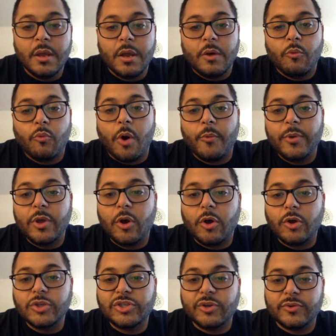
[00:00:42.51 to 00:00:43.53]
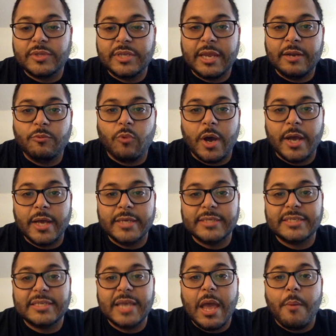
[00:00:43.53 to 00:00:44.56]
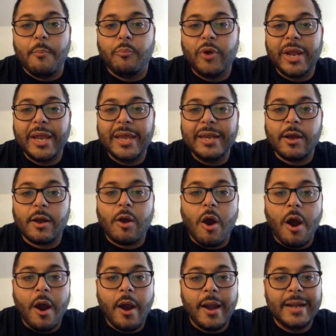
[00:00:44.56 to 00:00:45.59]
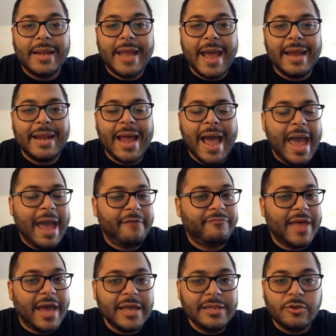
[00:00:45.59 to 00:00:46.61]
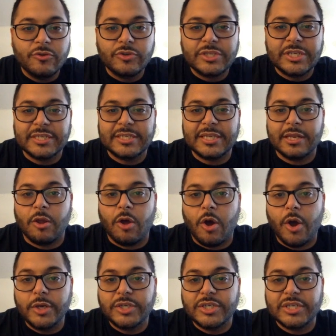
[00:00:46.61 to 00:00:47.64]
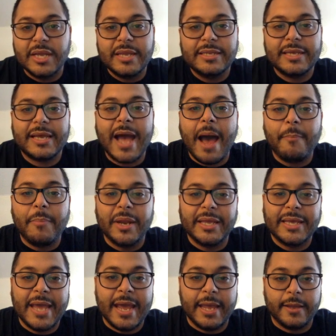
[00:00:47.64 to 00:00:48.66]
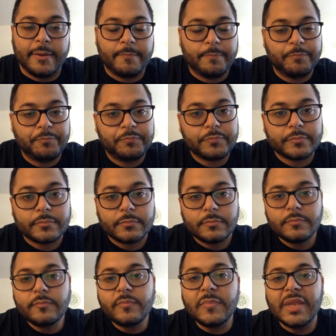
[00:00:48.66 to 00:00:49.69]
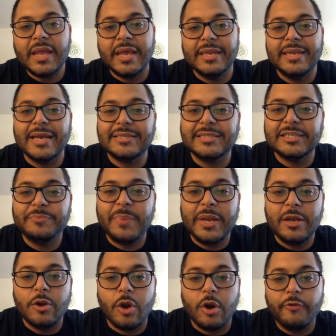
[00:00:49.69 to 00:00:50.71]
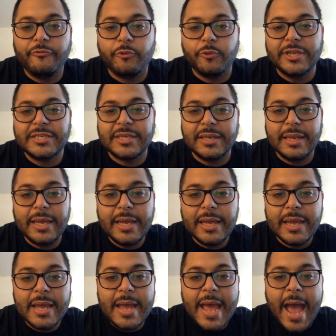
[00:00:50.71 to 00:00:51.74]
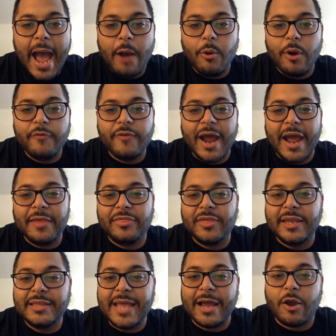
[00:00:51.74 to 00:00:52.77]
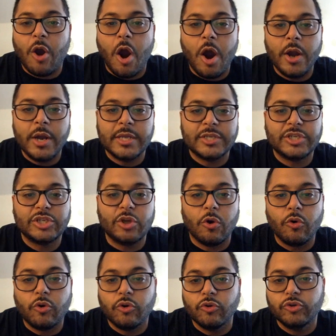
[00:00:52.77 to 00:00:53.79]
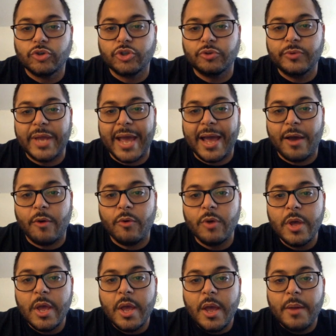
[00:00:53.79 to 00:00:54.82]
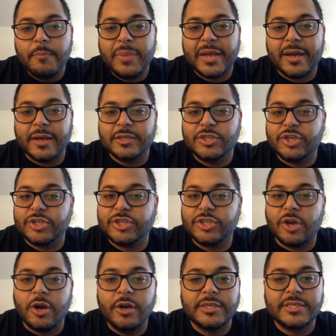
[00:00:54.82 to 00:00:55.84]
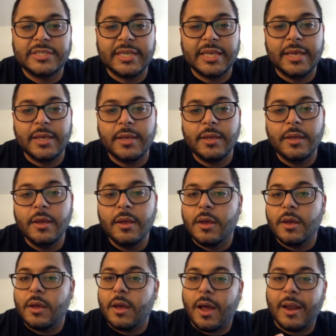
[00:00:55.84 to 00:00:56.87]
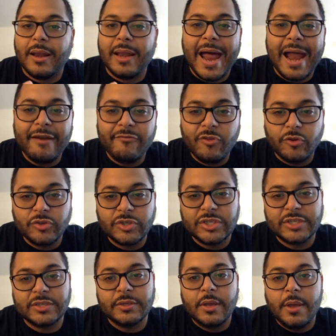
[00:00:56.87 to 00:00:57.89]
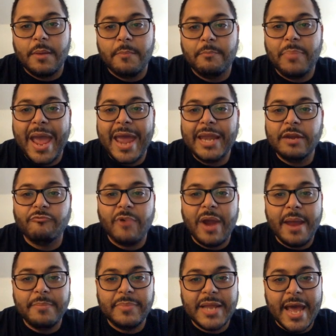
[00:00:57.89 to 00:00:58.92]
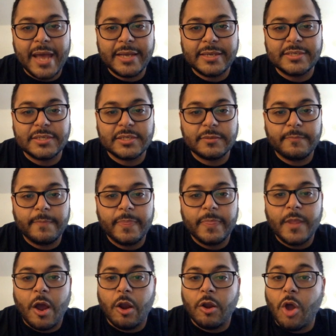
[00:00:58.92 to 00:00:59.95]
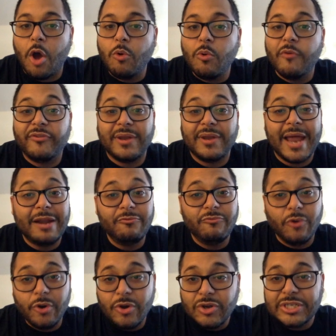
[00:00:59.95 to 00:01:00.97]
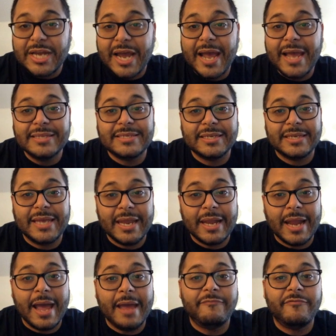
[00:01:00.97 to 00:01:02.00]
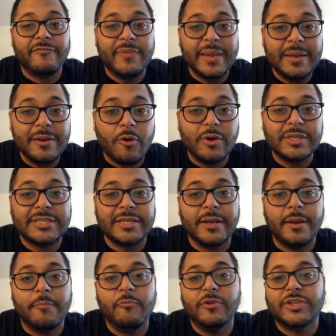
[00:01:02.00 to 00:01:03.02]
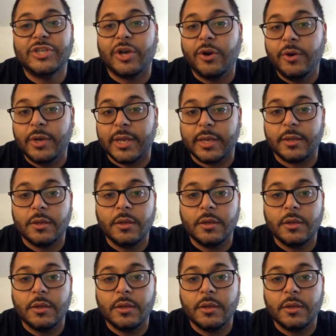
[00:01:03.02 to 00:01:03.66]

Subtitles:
What we also did was bring in a card that I have not used since it launched, the Goblin Gang. And yes, it's been nerfed recently. However, I think that card is so crucial now because you're starting to see a lot of those bandit ram decks, along with a lot of Royal Giants again. I've been noticing them returning.